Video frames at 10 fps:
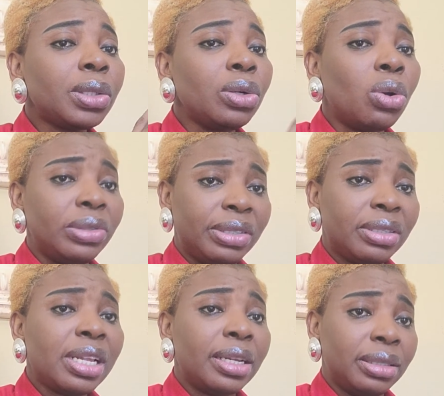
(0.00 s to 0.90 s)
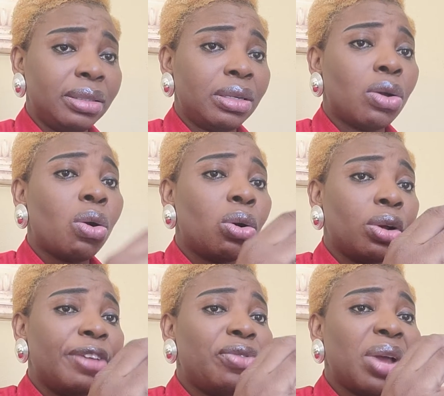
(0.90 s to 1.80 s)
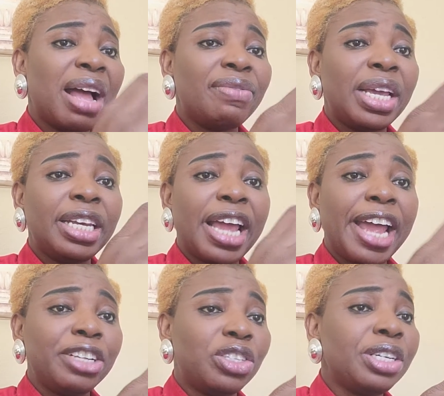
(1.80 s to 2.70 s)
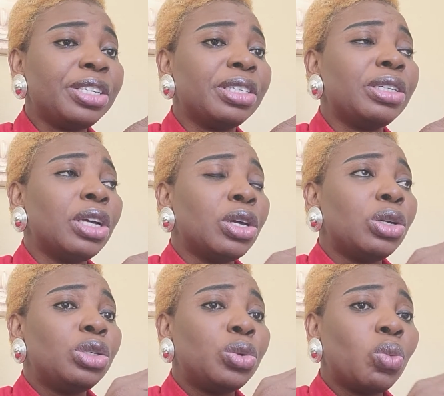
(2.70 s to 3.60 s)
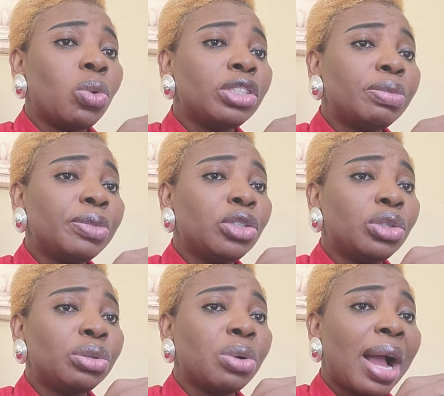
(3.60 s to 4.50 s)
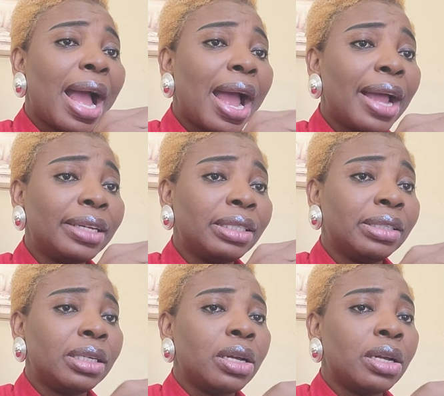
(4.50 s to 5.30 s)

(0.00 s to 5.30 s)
concern, or if you have any idea you want me to add